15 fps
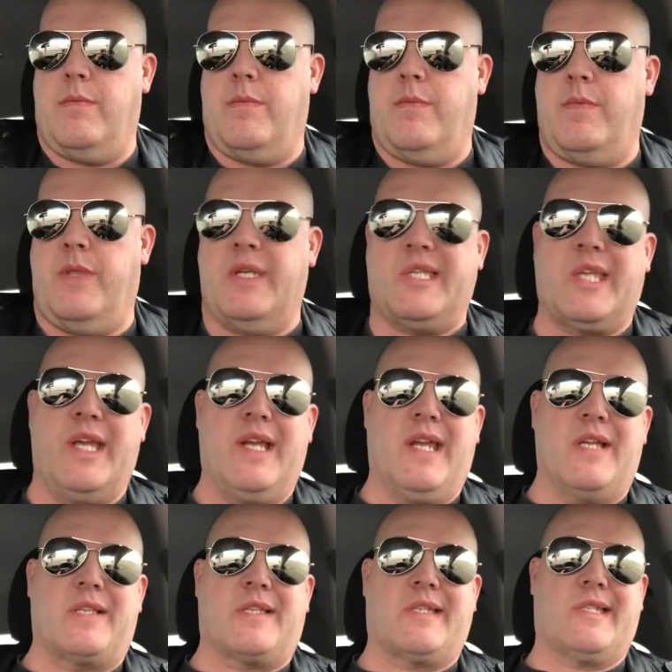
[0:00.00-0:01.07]
This thing
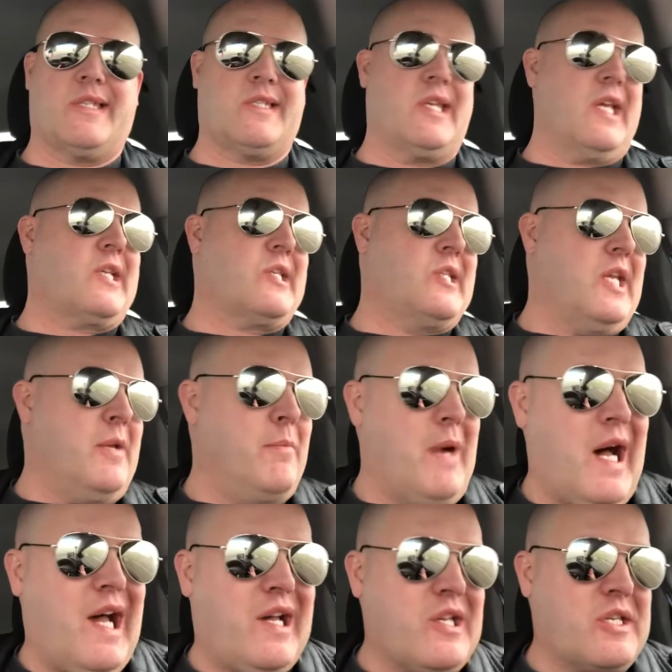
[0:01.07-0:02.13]
gets 60
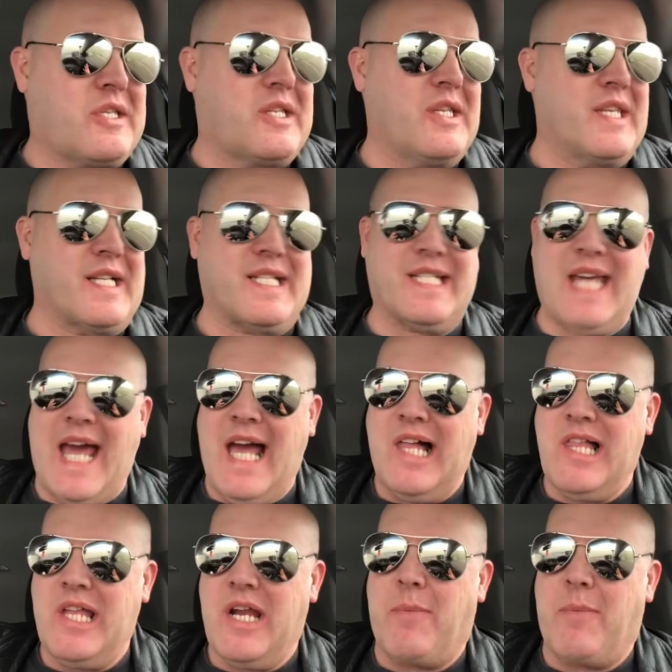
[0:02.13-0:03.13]
miles to the gallon.